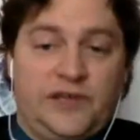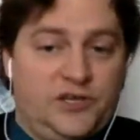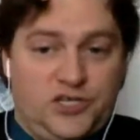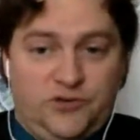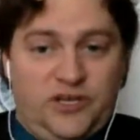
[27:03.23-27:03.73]

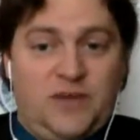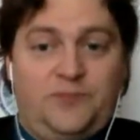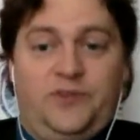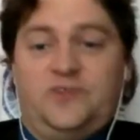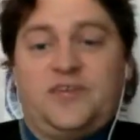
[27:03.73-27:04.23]
showing up,
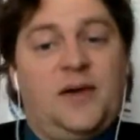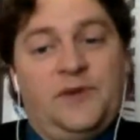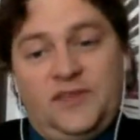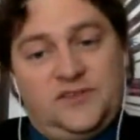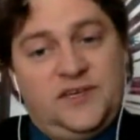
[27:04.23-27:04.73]
or they're
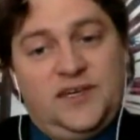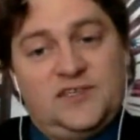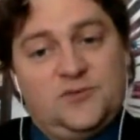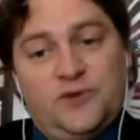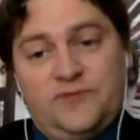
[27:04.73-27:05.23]
scalping their
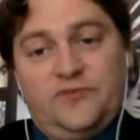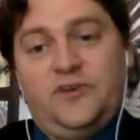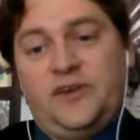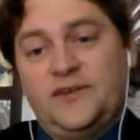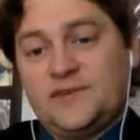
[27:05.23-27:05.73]
tickets, or whatever it
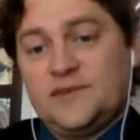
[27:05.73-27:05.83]
is.